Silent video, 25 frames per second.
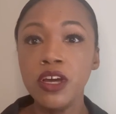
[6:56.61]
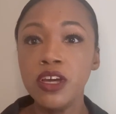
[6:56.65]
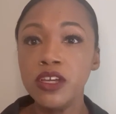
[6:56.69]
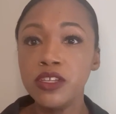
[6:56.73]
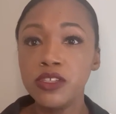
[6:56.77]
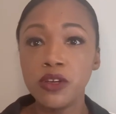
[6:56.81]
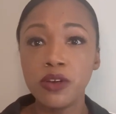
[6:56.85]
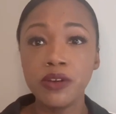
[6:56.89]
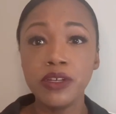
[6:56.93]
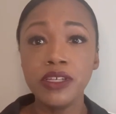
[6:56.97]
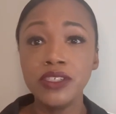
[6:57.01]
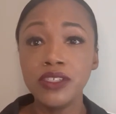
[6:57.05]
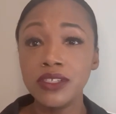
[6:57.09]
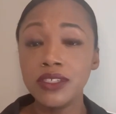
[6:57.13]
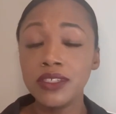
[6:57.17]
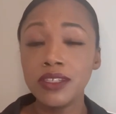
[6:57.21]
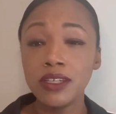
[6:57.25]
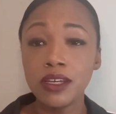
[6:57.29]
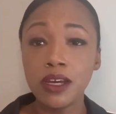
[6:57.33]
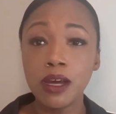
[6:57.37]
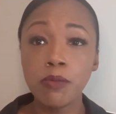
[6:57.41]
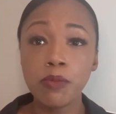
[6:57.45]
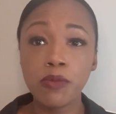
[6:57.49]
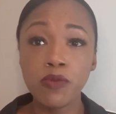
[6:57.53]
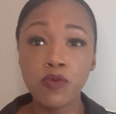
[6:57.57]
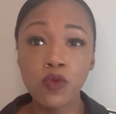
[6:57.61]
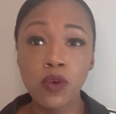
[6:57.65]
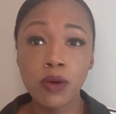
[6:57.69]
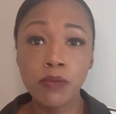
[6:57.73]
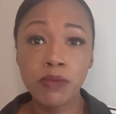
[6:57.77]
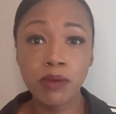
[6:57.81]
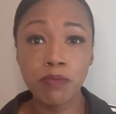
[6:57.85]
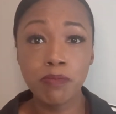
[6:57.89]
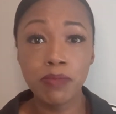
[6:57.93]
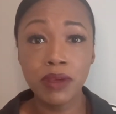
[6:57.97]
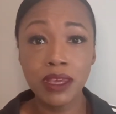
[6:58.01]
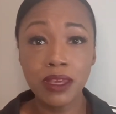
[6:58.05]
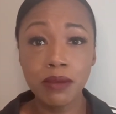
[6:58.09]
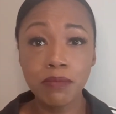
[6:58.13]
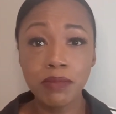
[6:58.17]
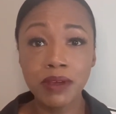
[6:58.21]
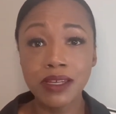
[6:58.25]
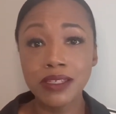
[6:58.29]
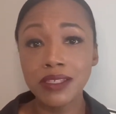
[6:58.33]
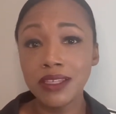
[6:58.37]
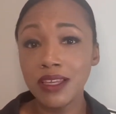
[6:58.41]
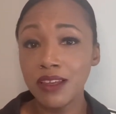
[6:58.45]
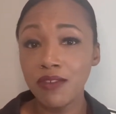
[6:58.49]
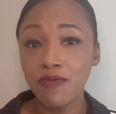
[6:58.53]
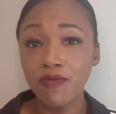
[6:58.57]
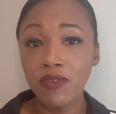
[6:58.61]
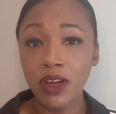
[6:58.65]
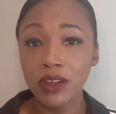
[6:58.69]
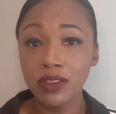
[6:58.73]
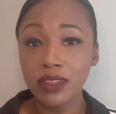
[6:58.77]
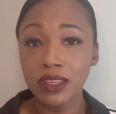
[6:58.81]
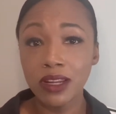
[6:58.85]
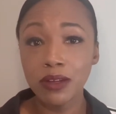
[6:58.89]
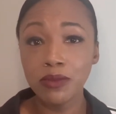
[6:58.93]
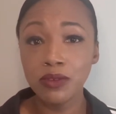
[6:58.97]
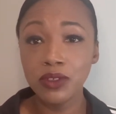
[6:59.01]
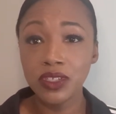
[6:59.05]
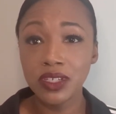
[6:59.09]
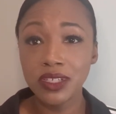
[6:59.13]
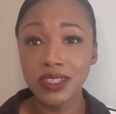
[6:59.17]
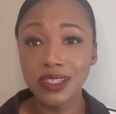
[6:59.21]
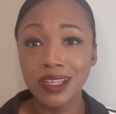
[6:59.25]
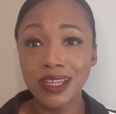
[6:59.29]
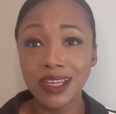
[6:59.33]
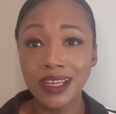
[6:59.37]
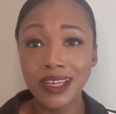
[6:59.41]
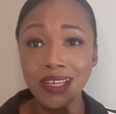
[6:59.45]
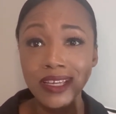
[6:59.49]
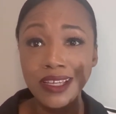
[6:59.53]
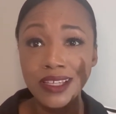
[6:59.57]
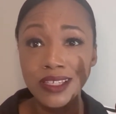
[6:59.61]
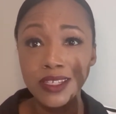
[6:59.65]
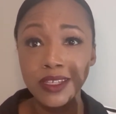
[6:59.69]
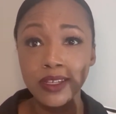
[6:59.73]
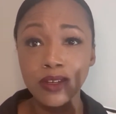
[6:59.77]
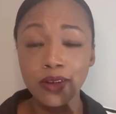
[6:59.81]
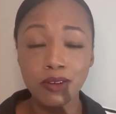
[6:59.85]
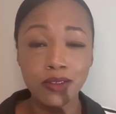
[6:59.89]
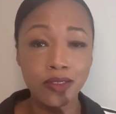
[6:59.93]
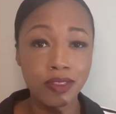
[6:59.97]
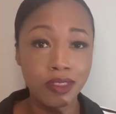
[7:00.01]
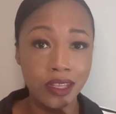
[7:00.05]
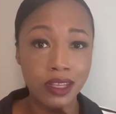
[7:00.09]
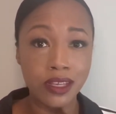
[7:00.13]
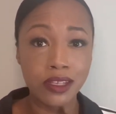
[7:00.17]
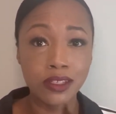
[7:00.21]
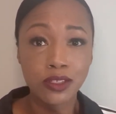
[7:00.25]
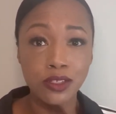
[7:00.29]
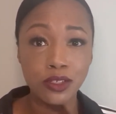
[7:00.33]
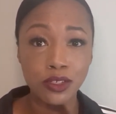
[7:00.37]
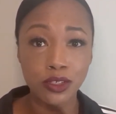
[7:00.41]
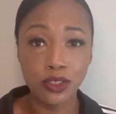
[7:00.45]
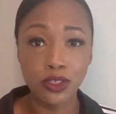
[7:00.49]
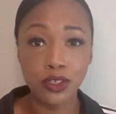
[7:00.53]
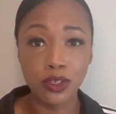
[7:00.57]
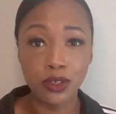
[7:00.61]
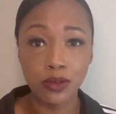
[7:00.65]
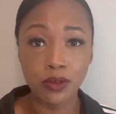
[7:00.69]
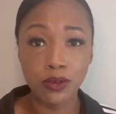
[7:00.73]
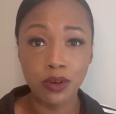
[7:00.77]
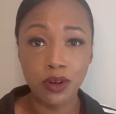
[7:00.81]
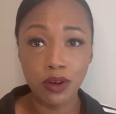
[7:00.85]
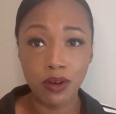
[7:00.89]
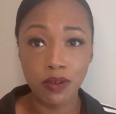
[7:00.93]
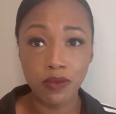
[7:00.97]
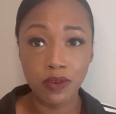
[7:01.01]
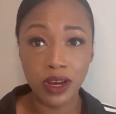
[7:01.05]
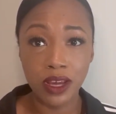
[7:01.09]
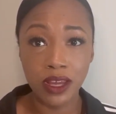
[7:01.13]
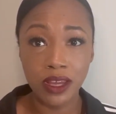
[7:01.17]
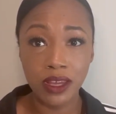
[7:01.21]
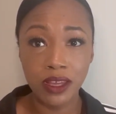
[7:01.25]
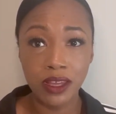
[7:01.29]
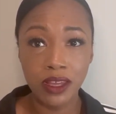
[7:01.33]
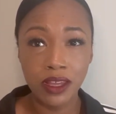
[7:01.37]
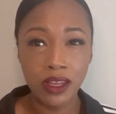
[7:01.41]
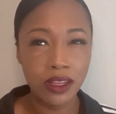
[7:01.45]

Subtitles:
So he just took up with woman B because he felt that it was just the easier thing to do. All right?